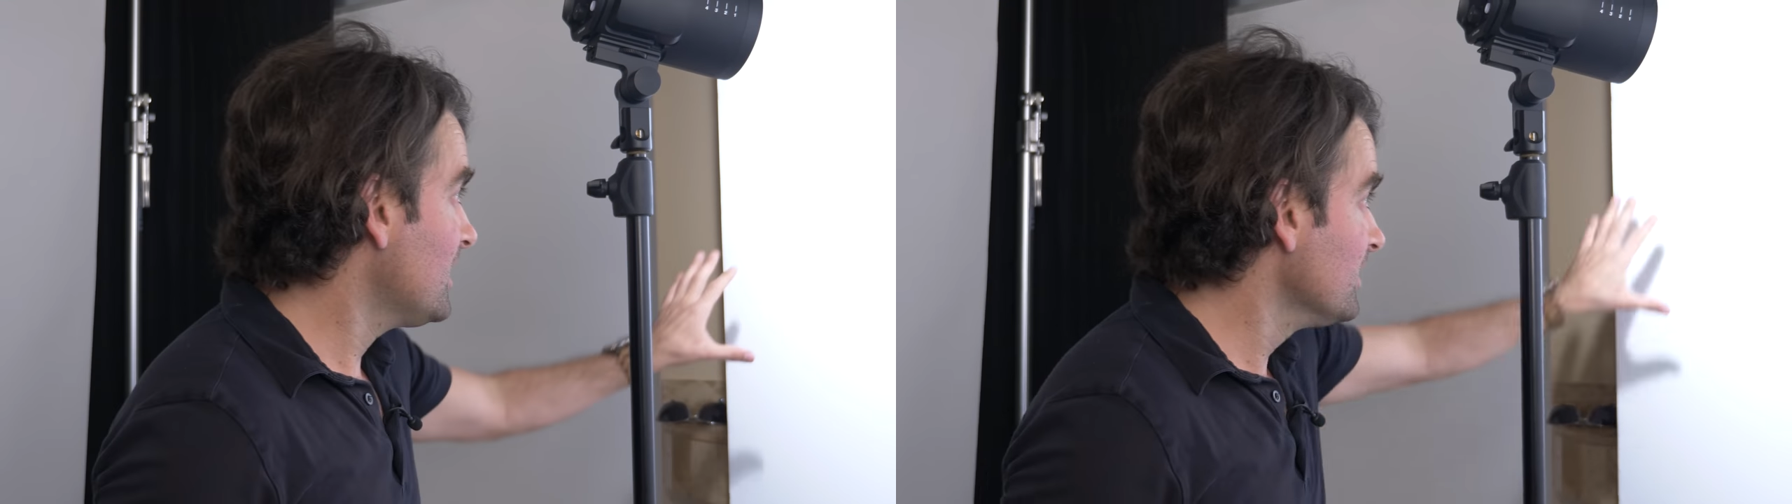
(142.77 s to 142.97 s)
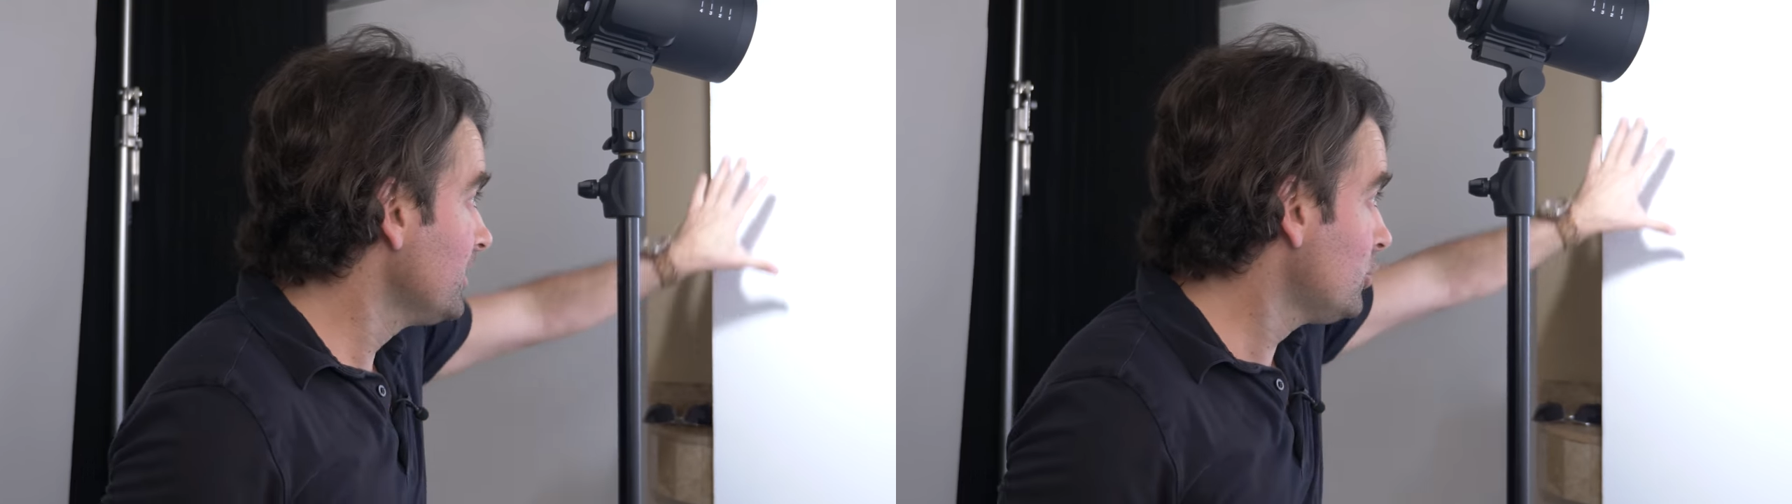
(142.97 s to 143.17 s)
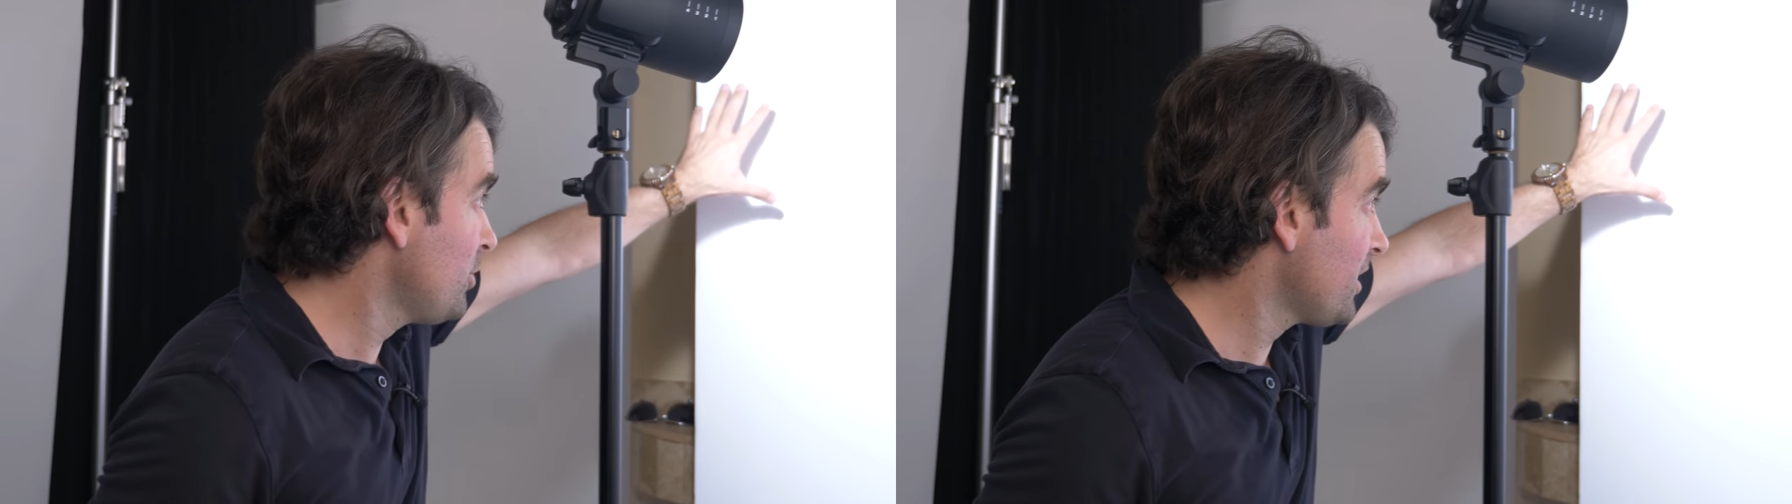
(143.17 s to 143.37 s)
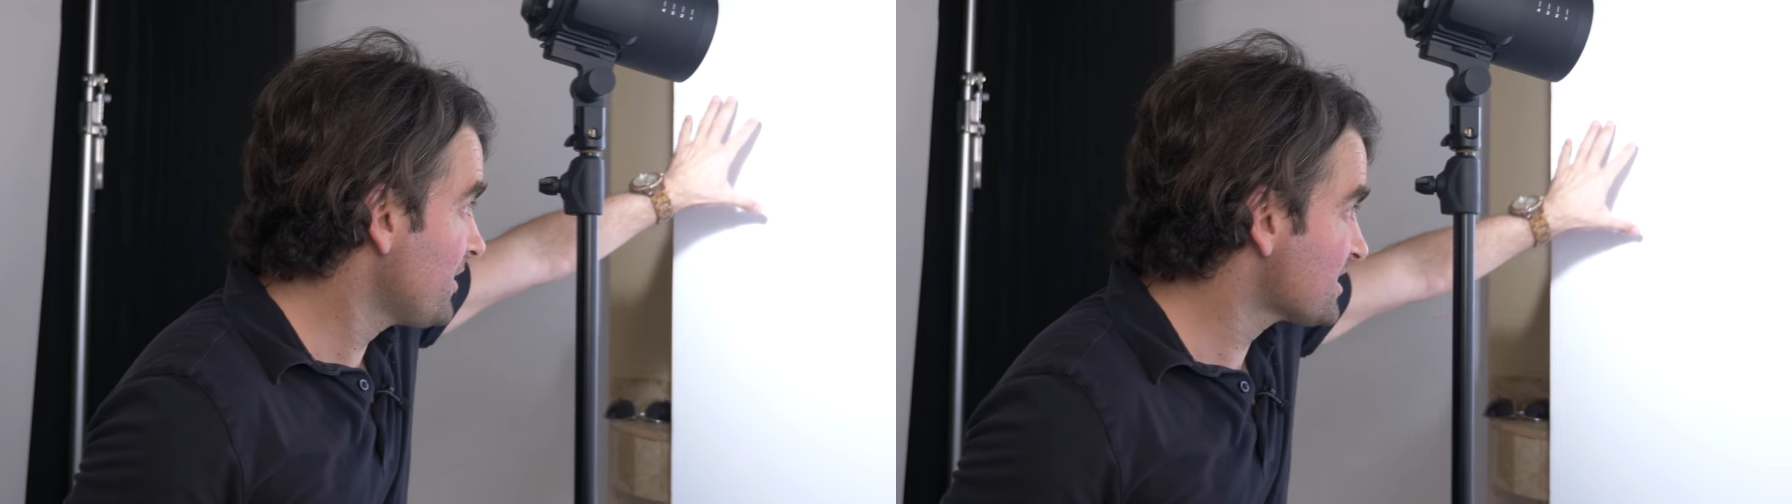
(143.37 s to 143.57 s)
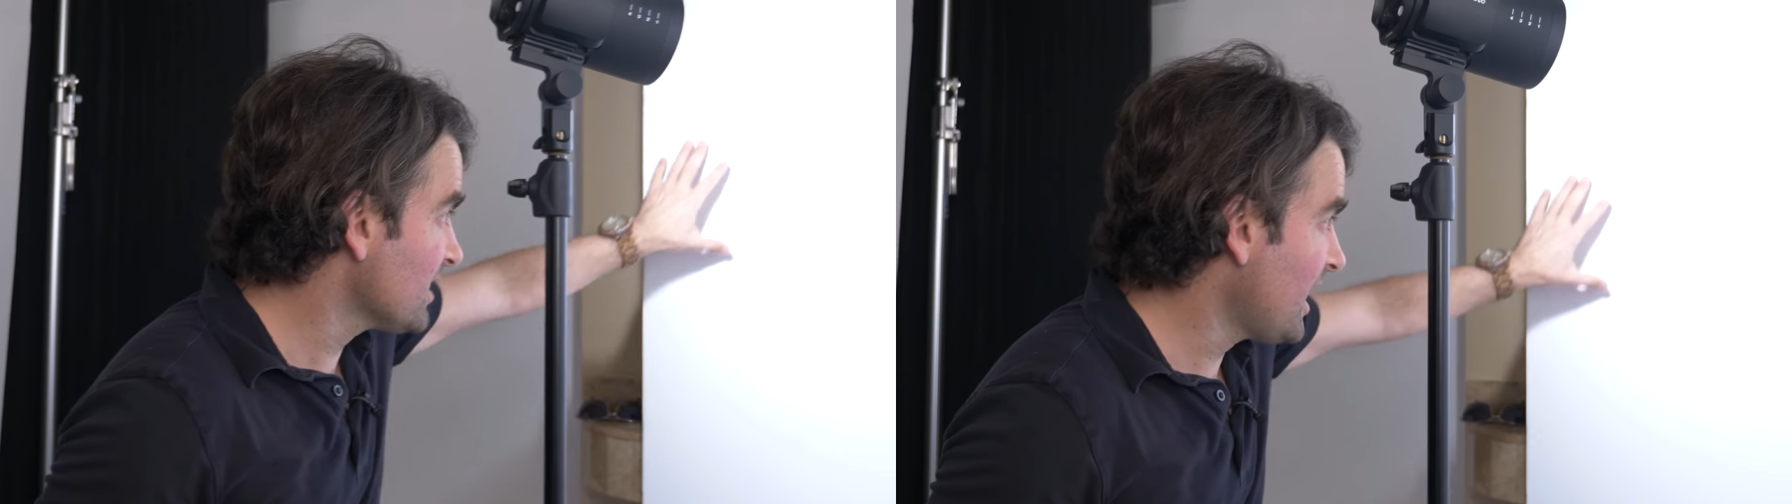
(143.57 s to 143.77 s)
A little bit
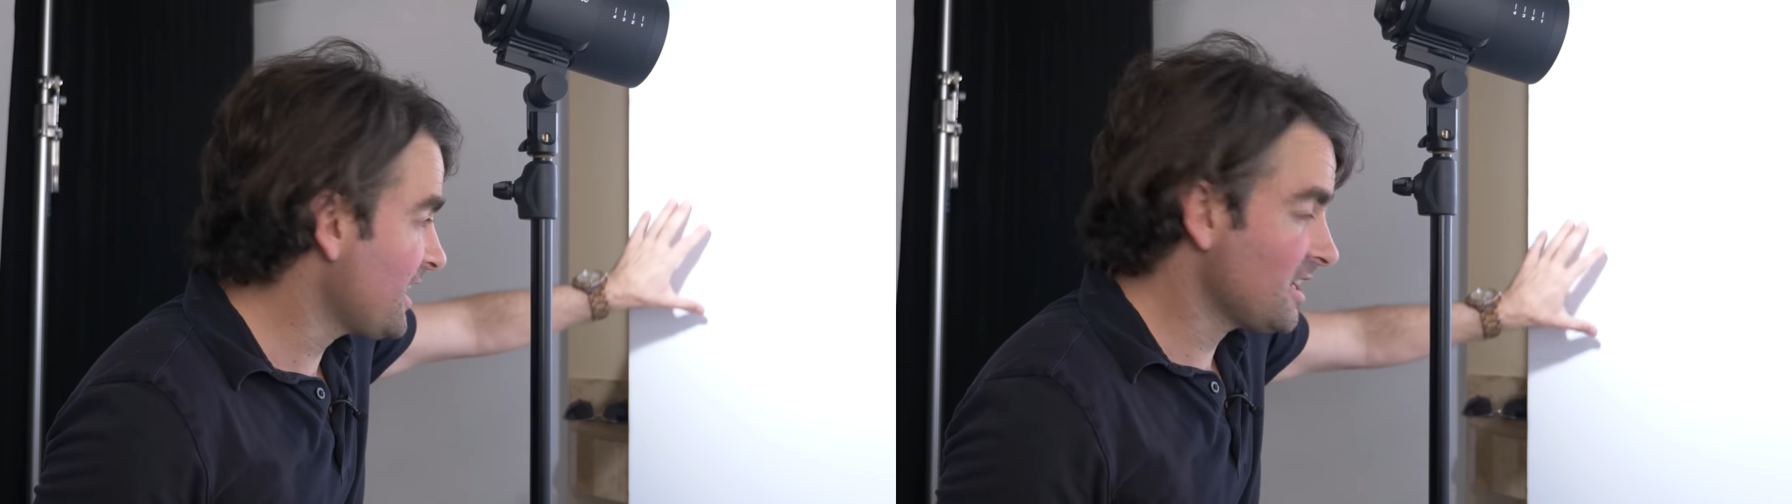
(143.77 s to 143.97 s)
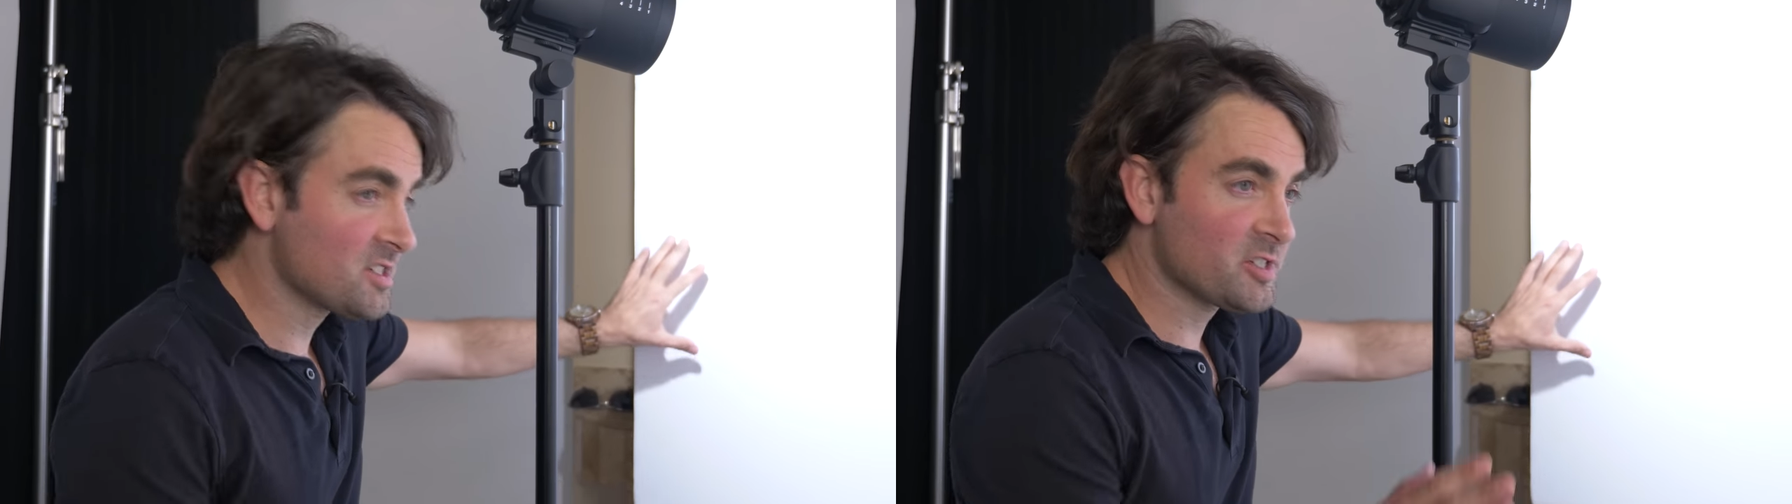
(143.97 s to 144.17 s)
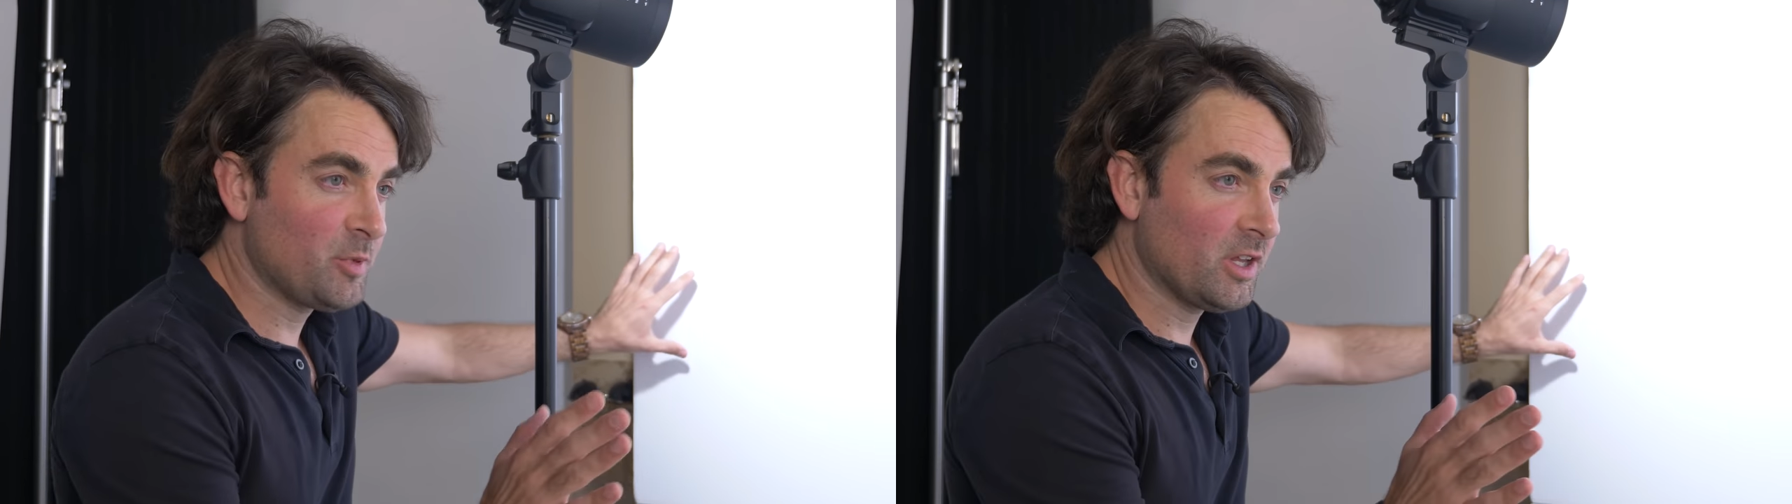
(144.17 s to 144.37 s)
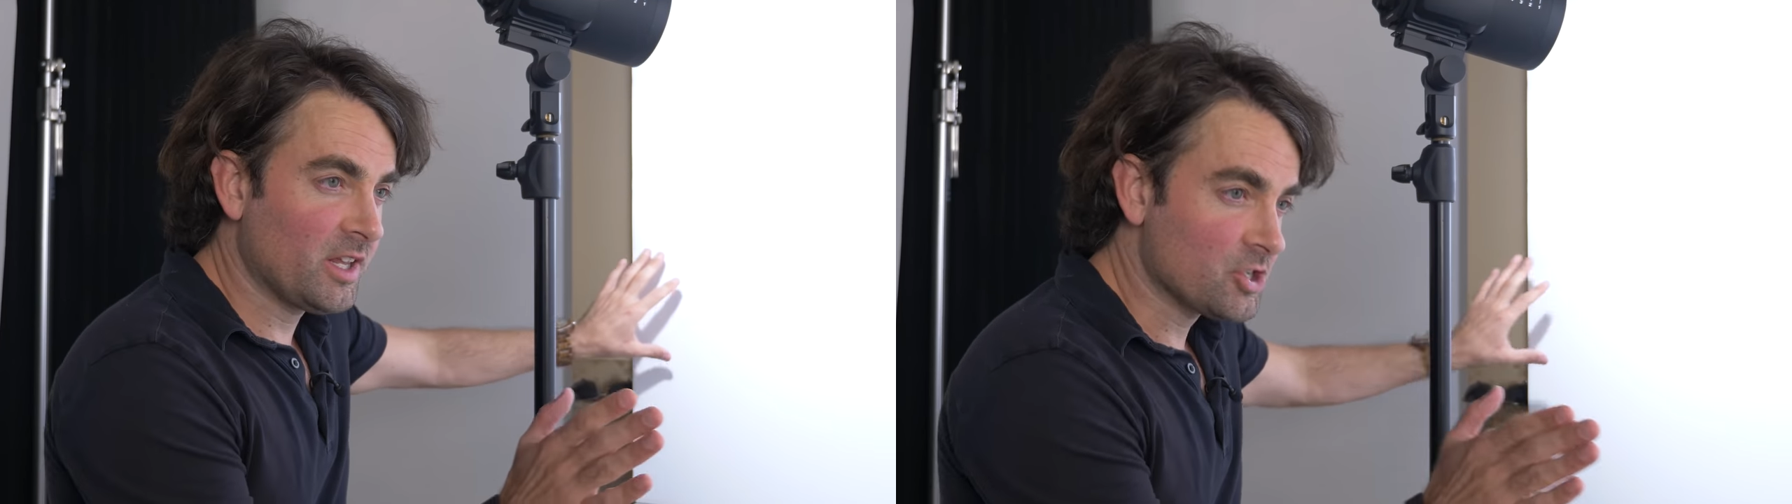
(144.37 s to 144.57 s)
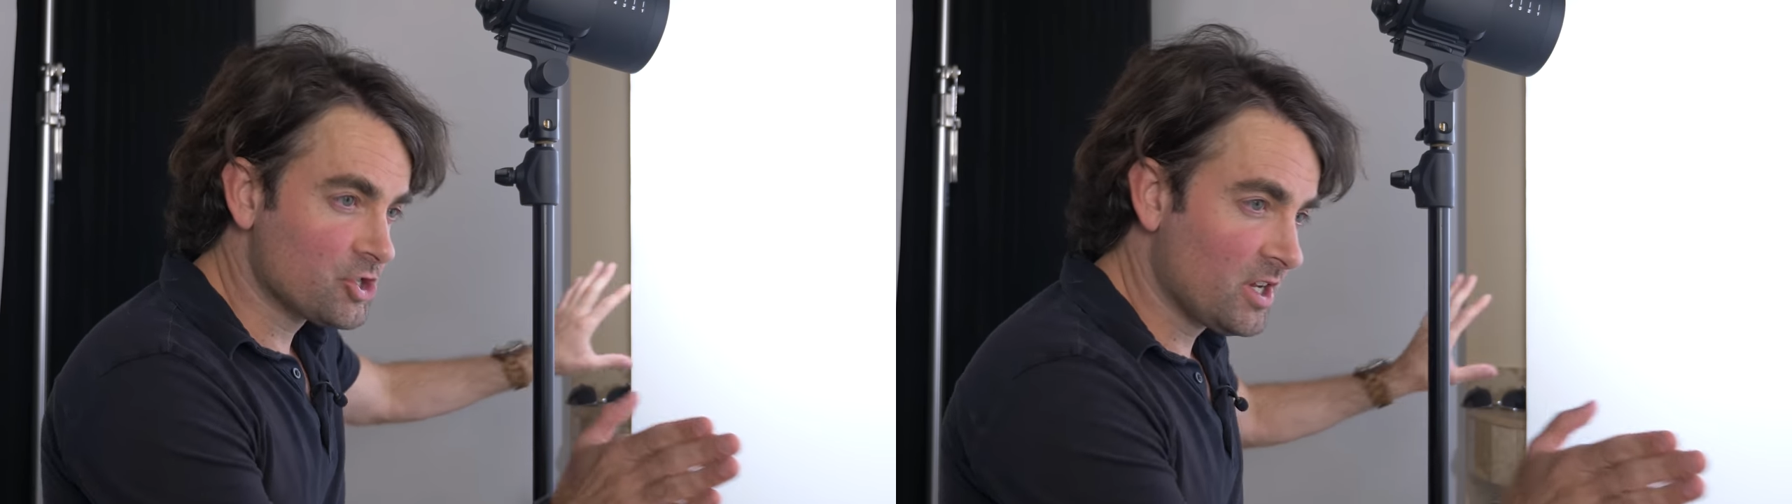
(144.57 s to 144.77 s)
of this light is spilling